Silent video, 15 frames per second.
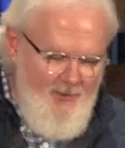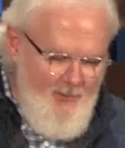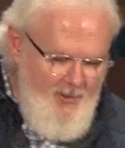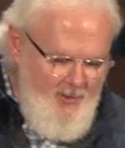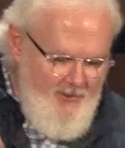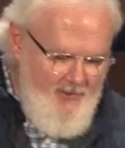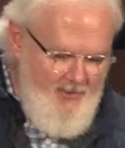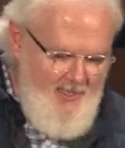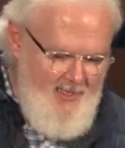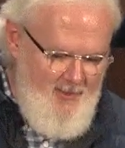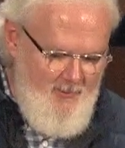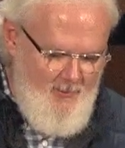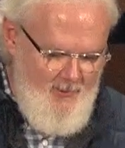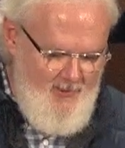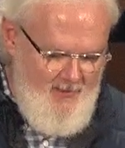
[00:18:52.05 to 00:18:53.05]
we are
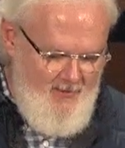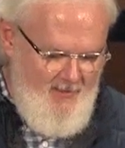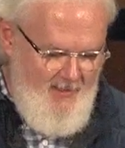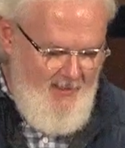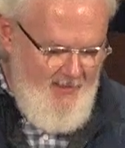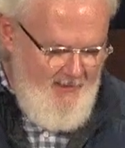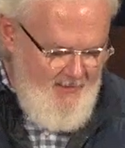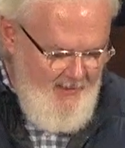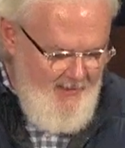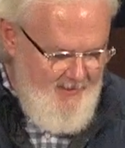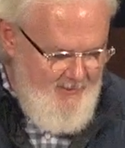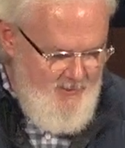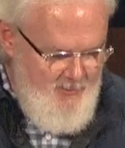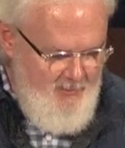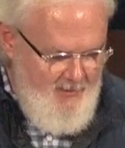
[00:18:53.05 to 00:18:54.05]
laboring, and God
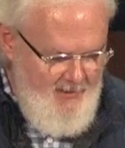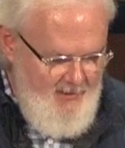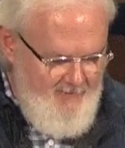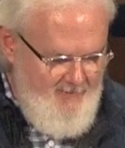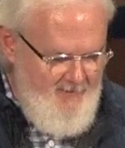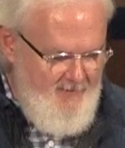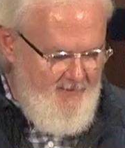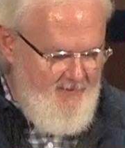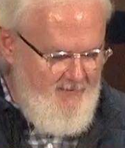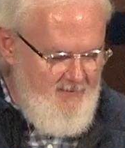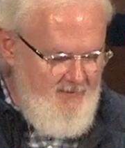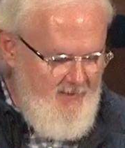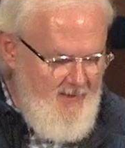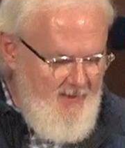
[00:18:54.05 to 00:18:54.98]
is blessing us,